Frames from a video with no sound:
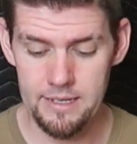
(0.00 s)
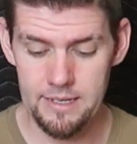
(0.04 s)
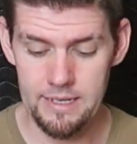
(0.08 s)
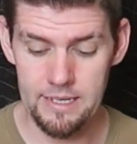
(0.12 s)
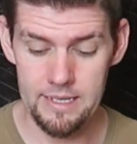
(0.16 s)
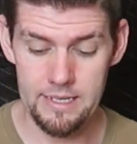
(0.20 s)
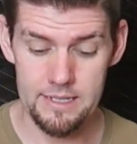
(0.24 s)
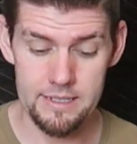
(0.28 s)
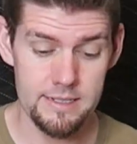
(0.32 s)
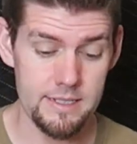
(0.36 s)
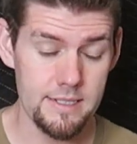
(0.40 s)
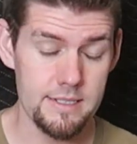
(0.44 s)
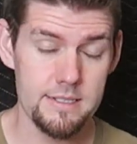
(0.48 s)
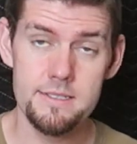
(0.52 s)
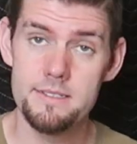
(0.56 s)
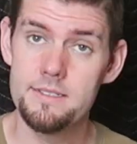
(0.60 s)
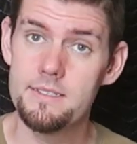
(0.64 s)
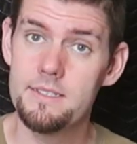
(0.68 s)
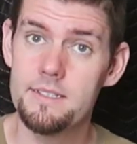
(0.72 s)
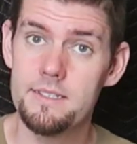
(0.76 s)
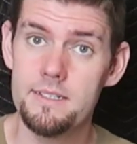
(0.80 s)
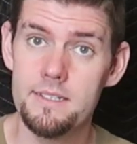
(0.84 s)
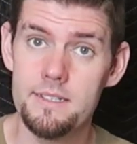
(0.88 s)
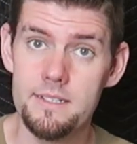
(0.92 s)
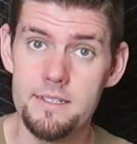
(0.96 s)
And yes,
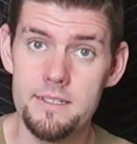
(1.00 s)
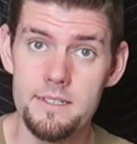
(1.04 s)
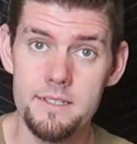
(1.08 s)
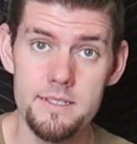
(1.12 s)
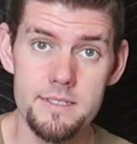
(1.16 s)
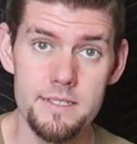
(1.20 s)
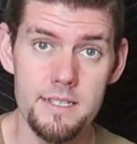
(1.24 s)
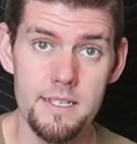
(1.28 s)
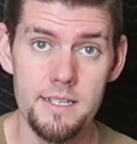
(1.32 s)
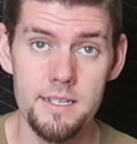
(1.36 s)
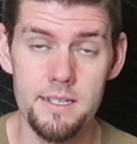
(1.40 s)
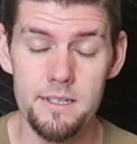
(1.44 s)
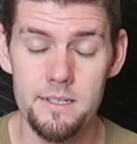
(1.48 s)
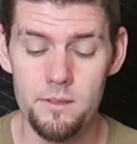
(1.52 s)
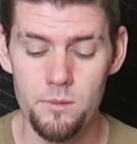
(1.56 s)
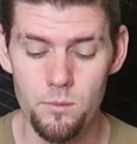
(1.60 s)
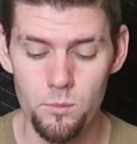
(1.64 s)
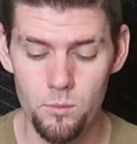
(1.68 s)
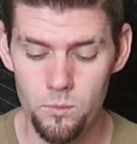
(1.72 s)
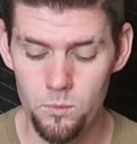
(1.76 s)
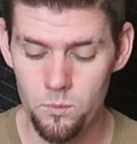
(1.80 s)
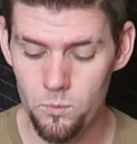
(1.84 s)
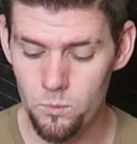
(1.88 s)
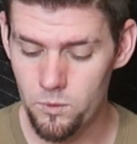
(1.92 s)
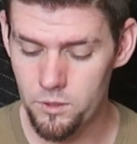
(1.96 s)
it is a
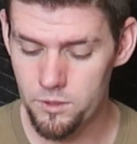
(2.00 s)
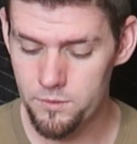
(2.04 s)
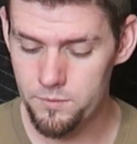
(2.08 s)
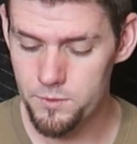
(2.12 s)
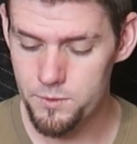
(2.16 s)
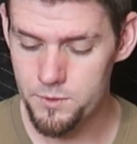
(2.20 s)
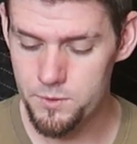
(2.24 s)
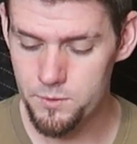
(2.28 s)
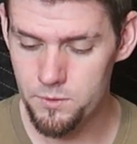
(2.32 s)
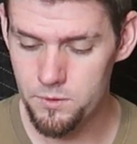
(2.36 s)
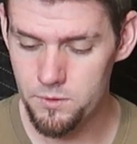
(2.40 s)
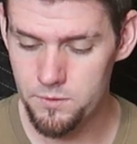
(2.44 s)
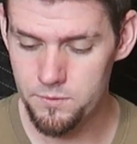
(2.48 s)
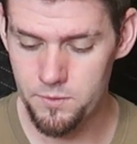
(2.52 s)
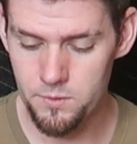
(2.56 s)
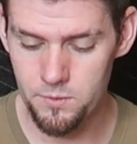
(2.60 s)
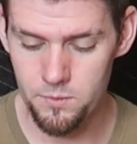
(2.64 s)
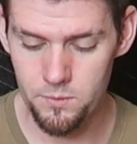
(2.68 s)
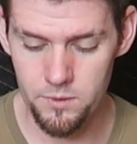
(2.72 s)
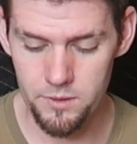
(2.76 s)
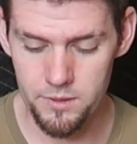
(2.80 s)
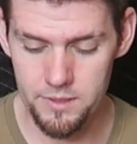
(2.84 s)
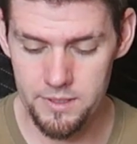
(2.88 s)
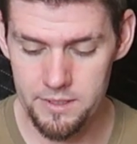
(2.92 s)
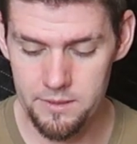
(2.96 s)
wonderful tool for
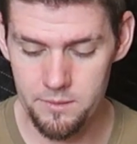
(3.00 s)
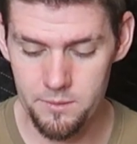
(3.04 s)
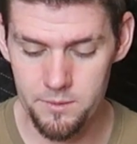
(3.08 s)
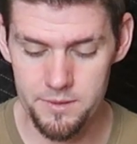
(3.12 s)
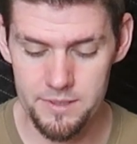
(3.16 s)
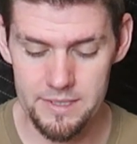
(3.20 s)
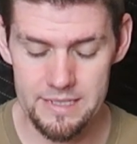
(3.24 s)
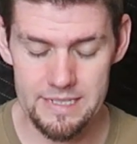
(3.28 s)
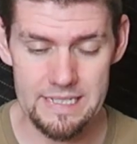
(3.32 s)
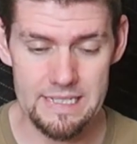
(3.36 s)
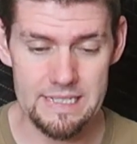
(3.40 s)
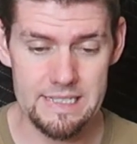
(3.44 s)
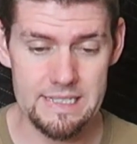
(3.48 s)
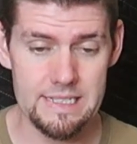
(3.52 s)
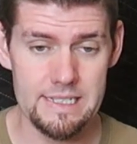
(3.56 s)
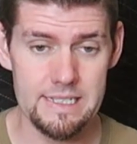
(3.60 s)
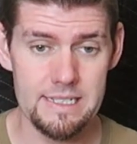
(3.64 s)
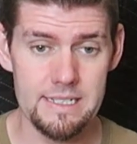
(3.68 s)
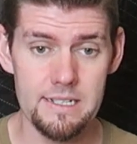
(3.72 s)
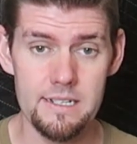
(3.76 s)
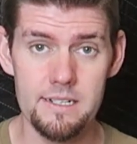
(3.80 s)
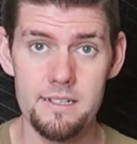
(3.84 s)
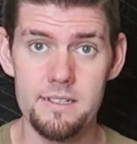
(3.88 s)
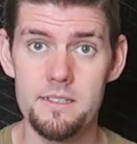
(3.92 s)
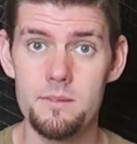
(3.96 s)
working with
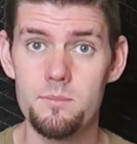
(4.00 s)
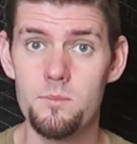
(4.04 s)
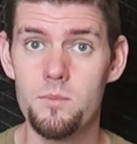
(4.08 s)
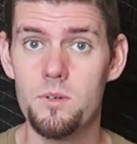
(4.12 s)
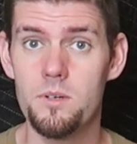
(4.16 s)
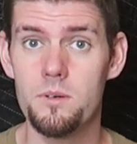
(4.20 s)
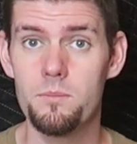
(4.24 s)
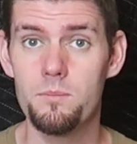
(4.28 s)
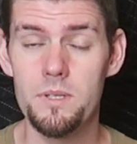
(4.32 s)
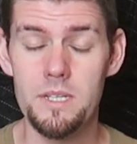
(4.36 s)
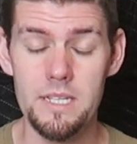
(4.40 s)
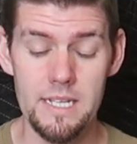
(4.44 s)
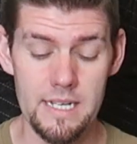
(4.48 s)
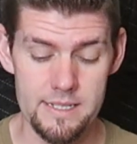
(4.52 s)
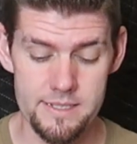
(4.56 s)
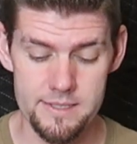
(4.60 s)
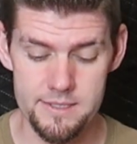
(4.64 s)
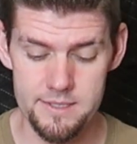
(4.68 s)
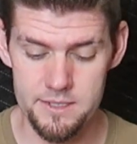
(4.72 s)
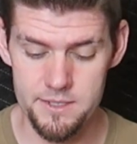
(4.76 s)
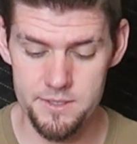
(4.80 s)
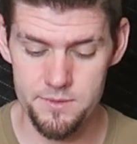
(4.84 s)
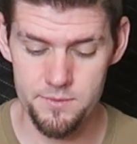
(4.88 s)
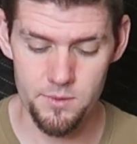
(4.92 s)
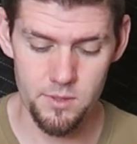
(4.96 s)
anything on the more
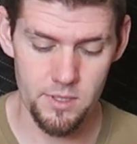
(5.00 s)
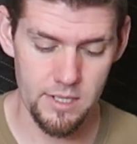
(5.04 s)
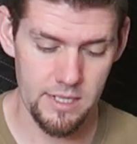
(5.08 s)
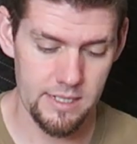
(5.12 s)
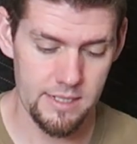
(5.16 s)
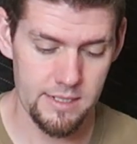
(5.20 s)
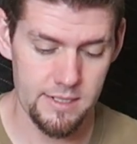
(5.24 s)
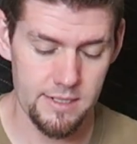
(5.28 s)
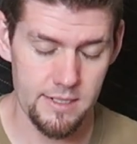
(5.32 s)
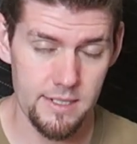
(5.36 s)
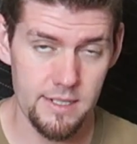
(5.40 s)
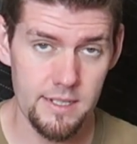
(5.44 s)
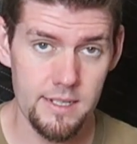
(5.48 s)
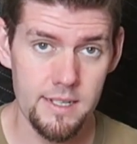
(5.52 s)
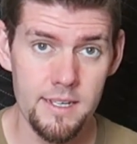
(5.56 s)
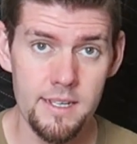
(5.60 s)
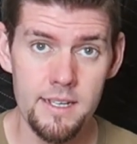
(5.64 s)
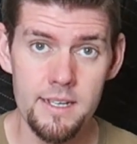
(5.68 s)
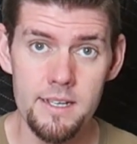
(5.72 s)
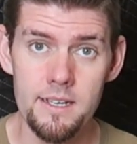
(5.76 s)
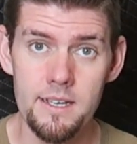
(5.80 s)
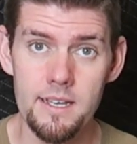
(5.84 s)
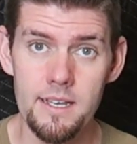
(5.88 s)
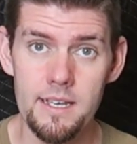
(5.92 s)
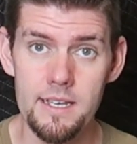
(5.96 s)
plastics variety,
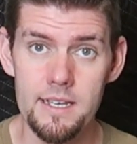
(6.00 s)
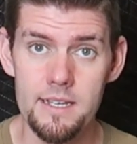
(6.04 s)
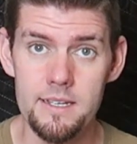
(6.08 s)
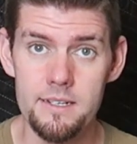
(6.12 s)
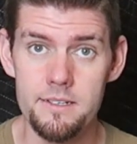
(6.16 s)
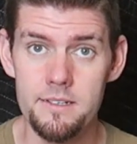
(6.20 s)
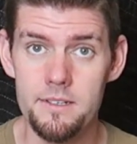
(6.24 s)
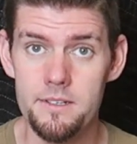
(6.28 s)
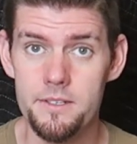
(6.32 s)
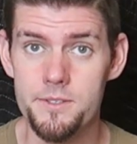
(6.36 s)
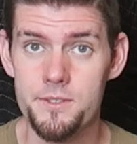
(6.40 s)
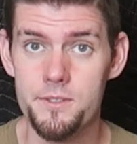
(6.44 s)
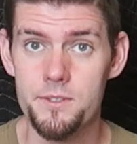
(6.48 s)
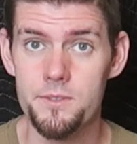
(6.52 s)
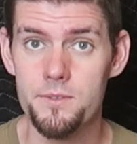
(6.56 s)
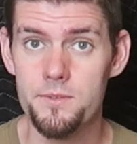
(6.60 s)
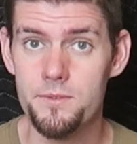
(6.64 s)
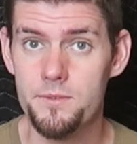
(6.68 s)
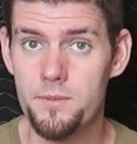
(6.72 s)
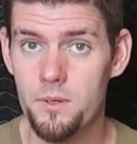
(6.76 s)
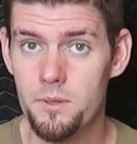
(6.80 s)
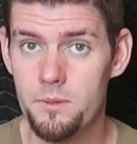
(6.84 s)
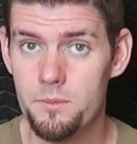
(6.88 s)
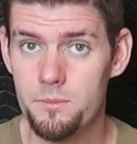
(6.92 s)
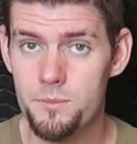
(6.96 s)
and also
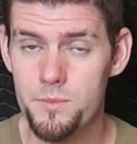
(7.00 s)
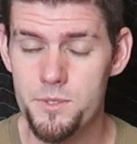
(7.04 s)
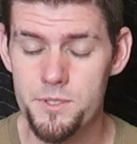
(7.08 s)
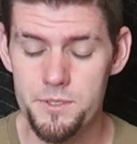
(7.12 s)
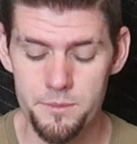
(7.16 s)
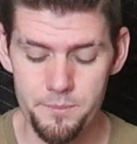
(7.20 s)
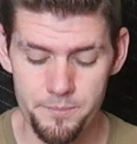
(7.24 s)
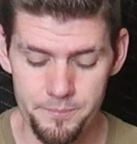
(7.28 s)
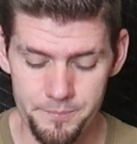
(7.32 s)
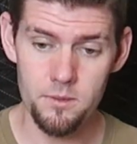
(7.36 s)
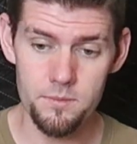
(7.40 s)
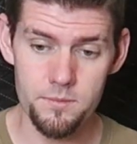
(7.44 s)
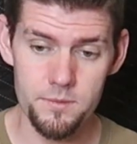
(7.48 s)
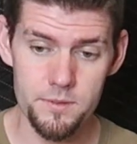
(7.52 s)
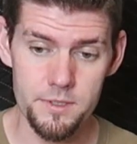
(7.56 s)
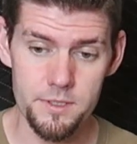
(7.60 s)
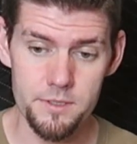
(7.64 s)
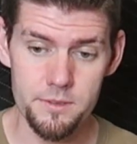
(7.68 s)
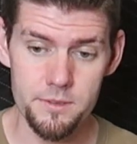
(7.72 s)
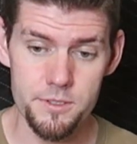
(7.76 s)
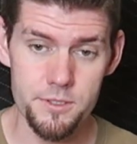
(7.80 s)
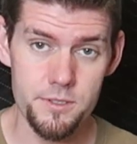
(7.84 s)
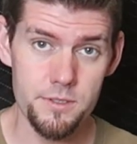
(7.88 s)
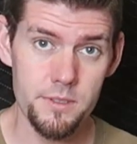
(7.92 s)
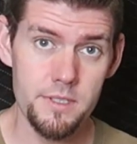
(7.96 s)
foams. Hopefully
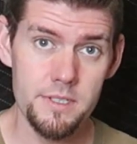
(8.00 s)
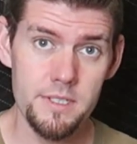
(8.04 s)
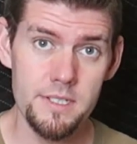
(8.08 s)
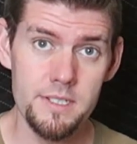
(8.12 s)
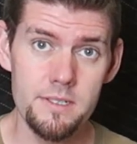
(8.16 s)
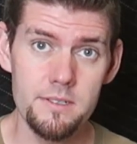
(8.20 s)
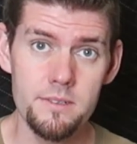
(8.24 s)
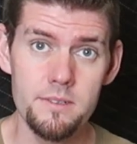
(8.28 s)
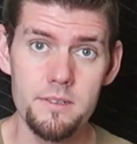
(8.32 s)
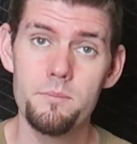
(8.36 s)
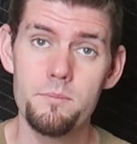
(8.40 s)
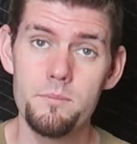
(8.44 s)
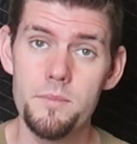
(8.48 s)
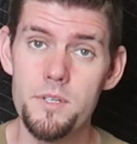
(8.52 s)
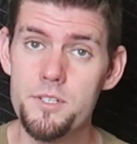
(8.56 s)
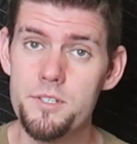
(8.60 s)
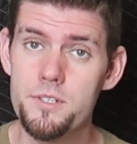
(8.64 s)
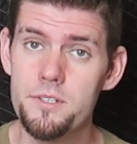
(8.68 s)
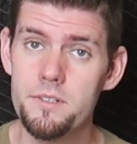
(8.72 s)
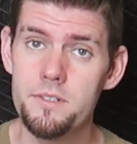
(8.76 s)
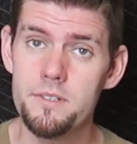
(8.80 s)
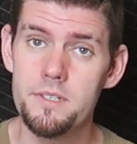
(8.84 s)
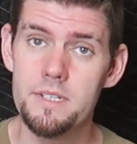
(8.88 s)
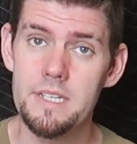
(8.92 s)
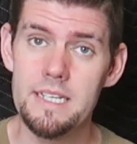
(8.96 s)
you enjoyed it. Be
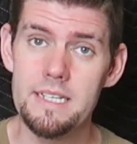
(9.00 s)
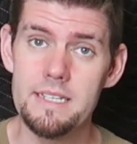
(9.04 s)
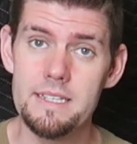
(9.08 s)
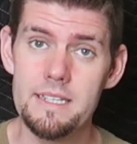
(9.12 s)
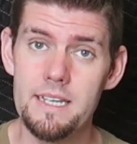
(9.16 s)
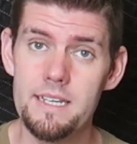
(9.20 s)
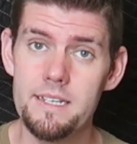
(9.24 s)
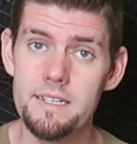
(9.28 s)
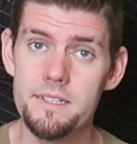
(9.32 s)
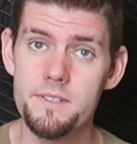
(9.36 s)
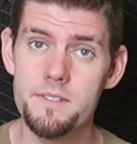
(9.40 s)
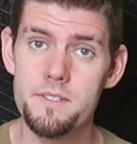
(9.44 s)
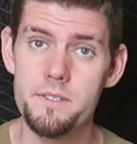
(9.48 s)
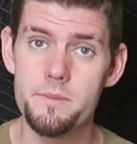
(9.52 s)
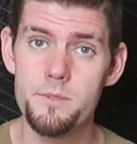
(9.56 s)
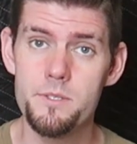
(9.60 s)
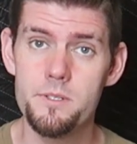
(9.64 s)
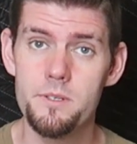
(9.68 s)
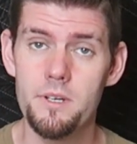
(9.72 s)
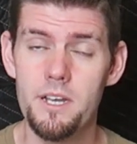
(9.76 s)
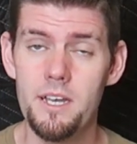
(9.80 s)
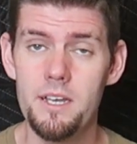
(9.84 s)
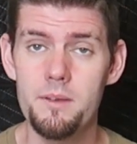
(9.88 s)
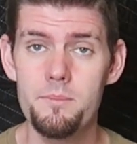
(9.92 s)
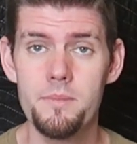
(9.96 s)
sure and hit like and
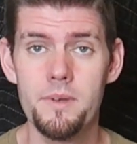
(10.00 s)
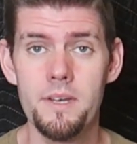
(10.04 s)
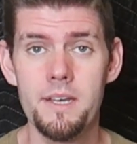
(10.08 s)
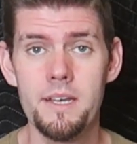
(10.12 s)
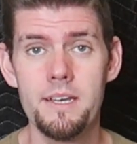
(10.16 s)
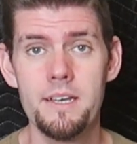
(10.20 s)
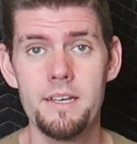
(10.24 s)
subscribe.